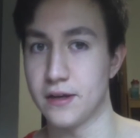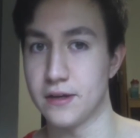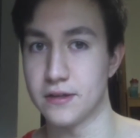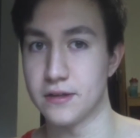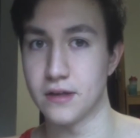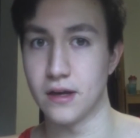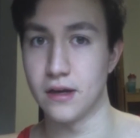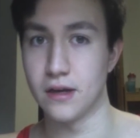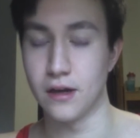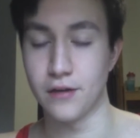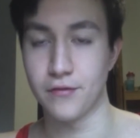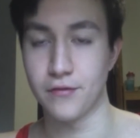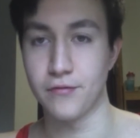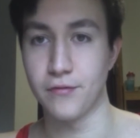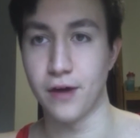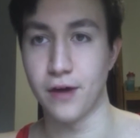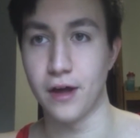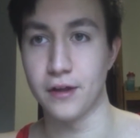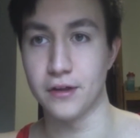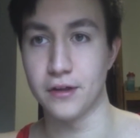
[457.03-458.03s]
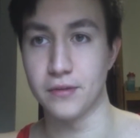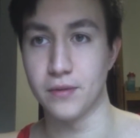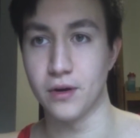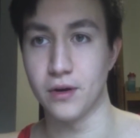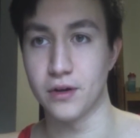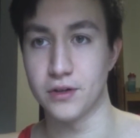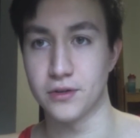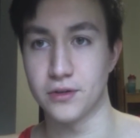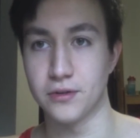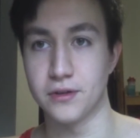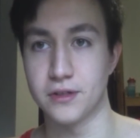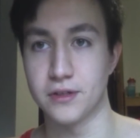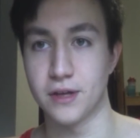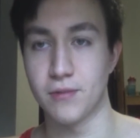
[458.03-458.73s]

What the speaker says: is enough volume on shoulders,